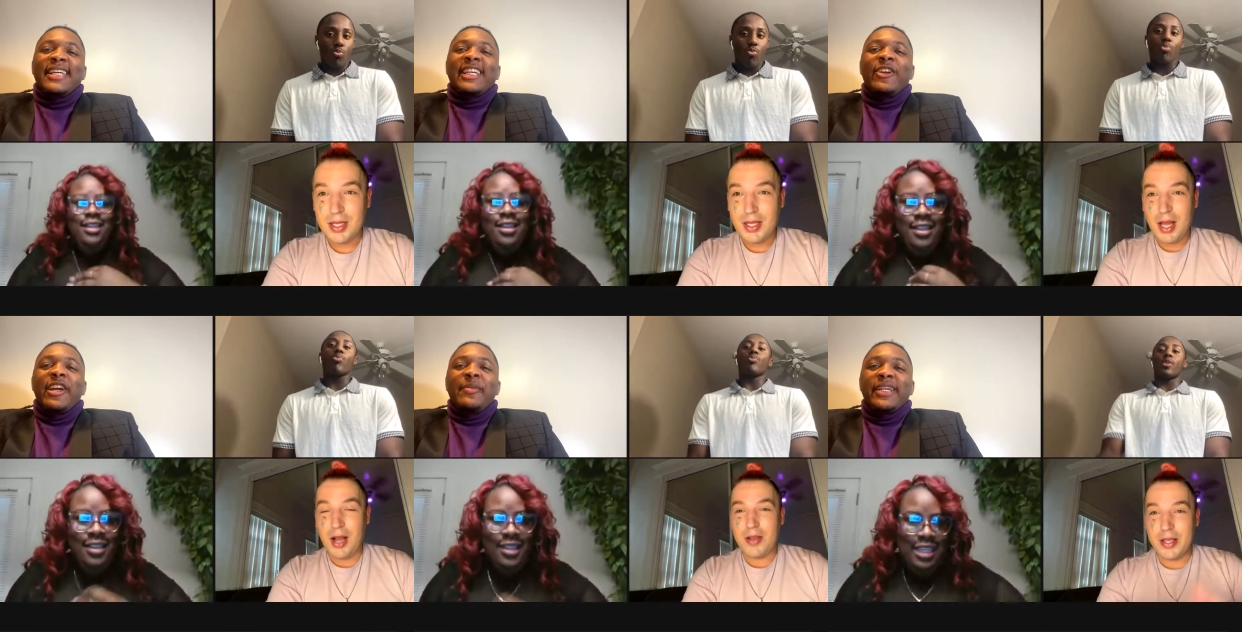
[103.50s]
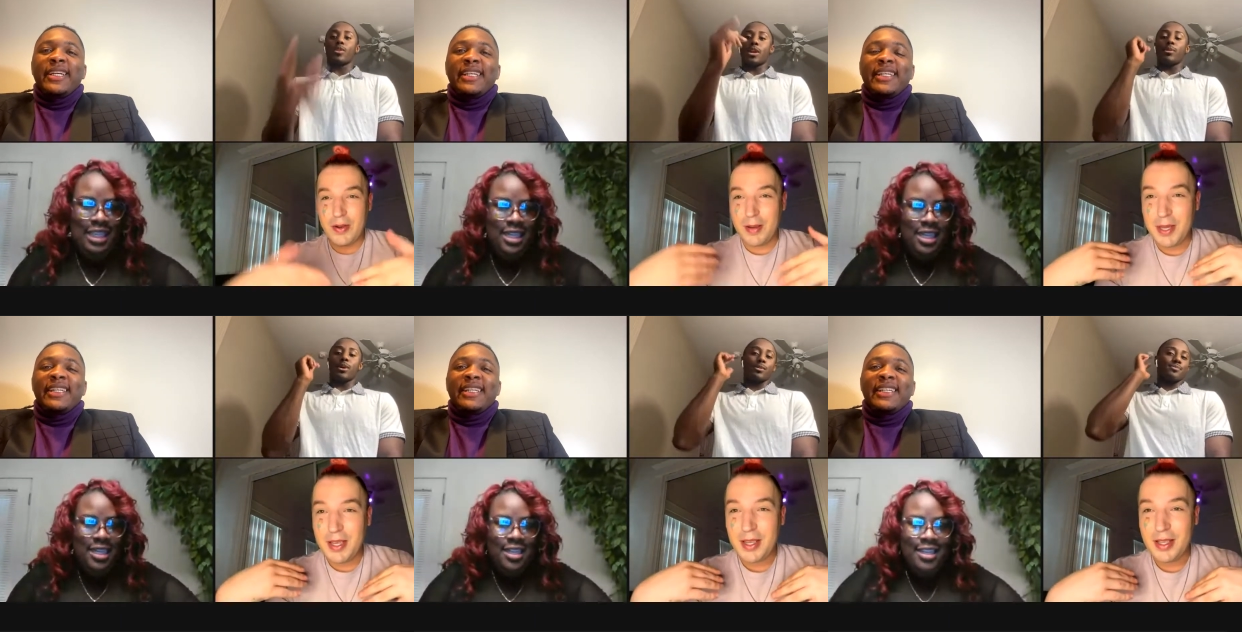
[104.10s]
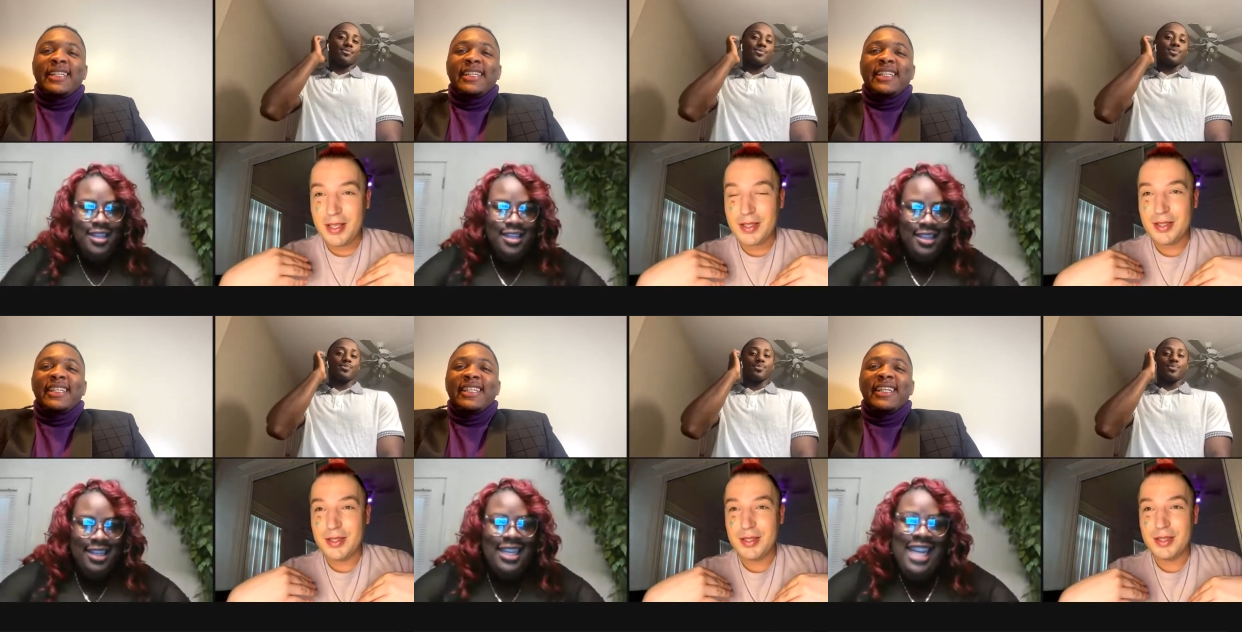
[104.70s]
Speaker 1: Can oh, can you hear me?
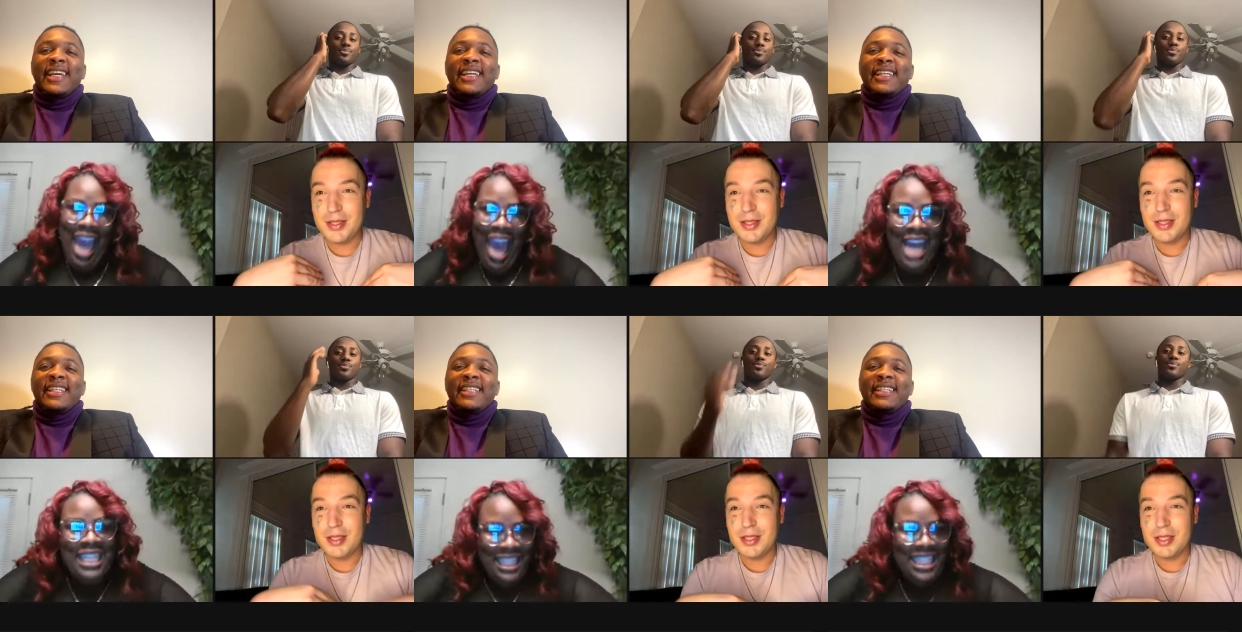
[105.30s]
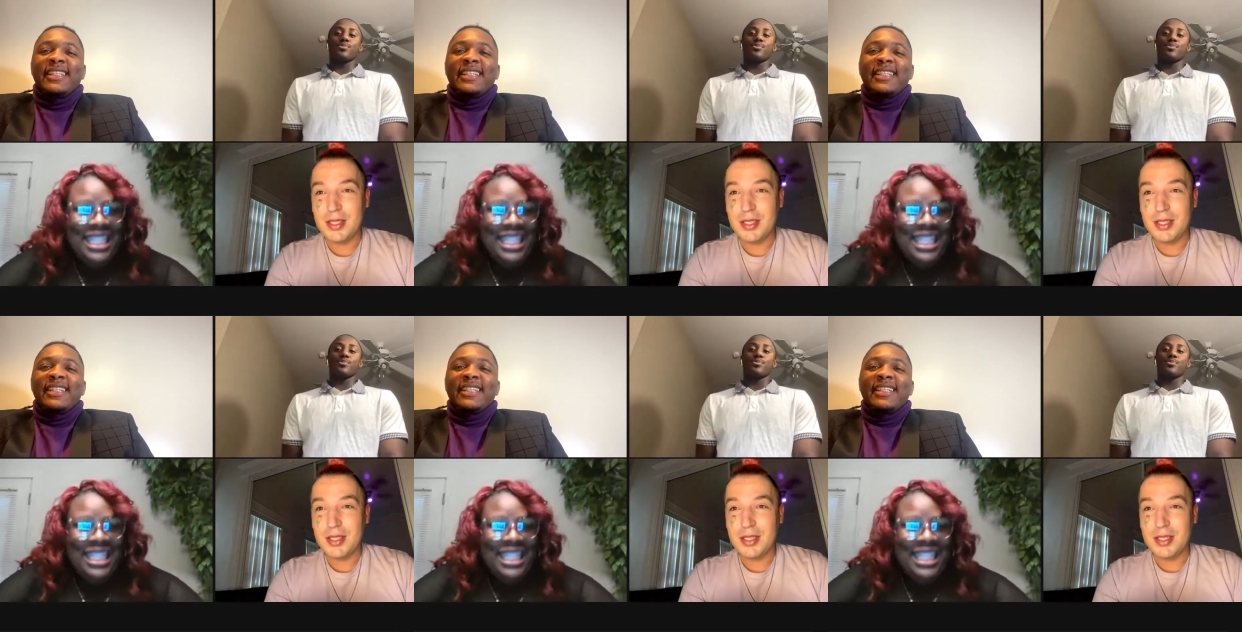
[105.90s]
Yes.